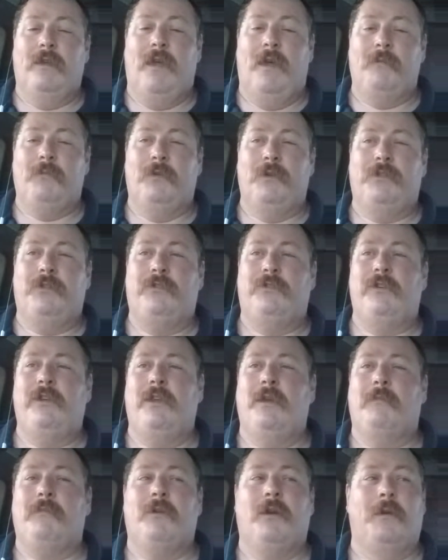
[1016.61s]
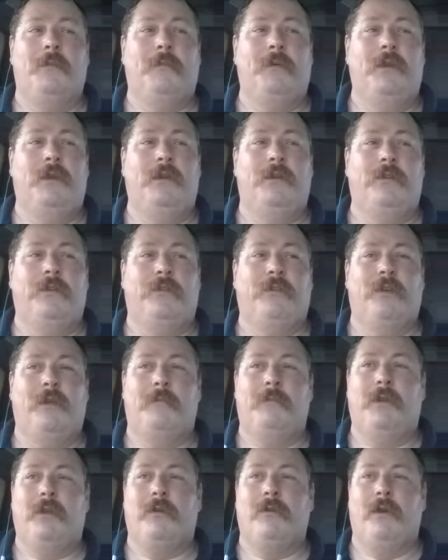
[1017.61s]
I'm with GM Grumpy to
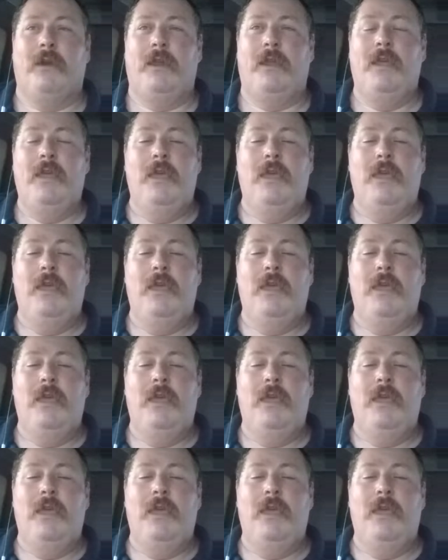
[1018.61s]
some degree.